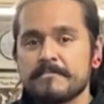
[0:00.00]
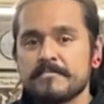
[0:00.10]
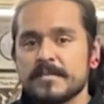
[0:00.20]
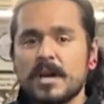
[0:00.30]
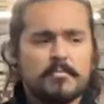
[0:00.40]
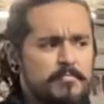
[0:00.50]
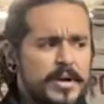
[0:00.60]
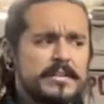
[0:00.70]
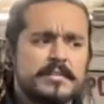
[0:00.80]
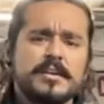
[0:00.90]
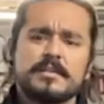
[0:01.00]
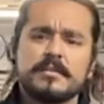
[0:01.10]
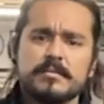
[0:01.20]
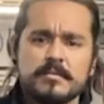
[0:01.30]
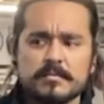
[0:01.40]
Now, back
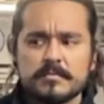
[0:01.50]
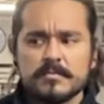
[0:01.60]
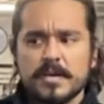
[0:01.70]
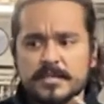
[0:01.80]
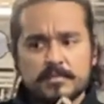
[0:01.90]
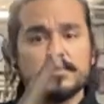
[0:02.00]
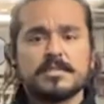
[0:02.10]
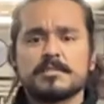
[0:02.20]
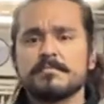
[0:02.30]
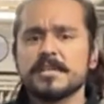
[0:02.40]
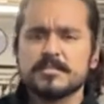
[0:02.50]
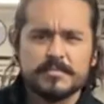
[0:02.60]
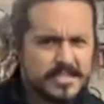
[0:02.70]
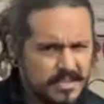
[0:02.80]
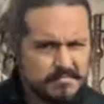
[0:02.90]
then, as it was explained to
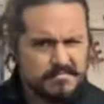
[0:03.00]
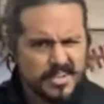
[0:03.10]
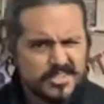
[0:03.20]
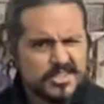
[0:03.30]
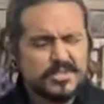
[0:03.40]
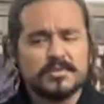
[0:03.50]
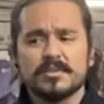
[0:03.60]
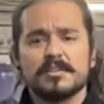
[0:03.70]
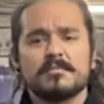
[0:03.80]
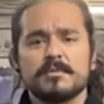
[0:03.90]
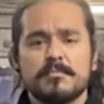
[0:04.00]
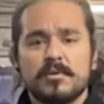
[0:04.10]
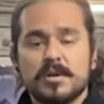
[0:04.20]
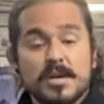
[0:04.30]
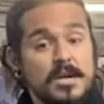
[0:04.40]
me, as I understood a little bit
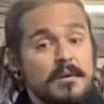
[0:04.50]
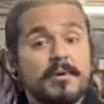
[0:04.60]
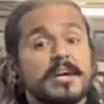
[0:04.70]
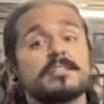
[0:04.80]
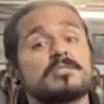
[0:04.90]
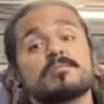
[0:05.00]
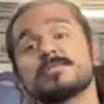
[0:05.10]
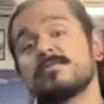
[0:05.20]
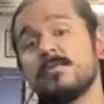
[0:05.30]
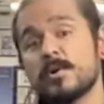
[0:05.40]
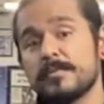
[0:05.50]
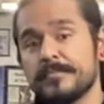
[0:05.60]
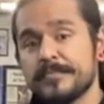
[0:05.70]
more, my answer was four.